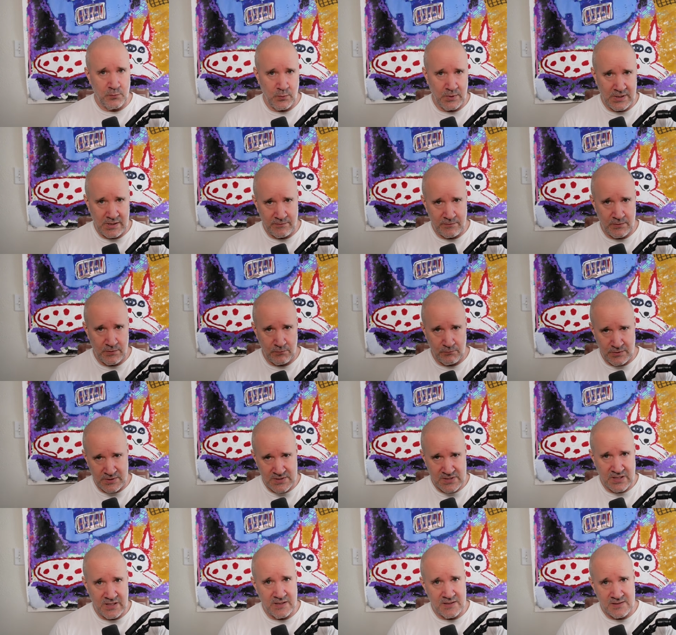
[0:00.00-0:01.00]
whatever
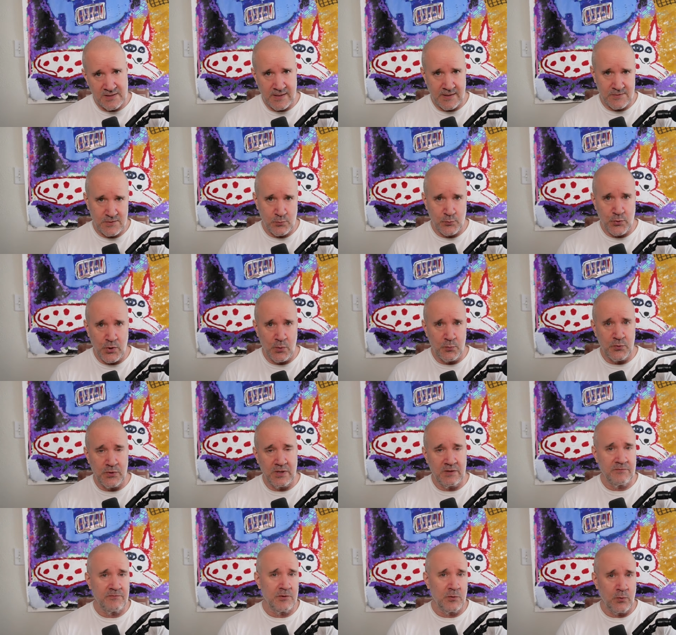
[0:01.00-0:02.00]
risk is that's
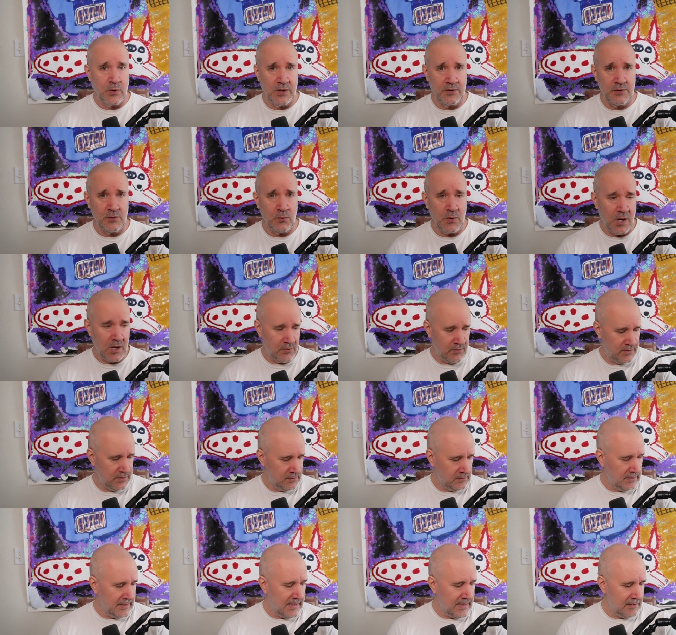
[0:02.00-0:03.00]
appropriate for where you are in
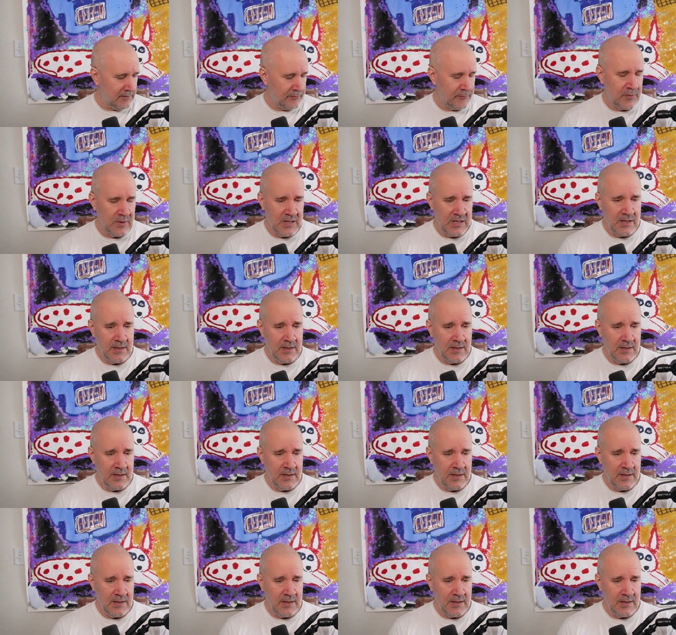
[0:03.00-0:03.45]
your life.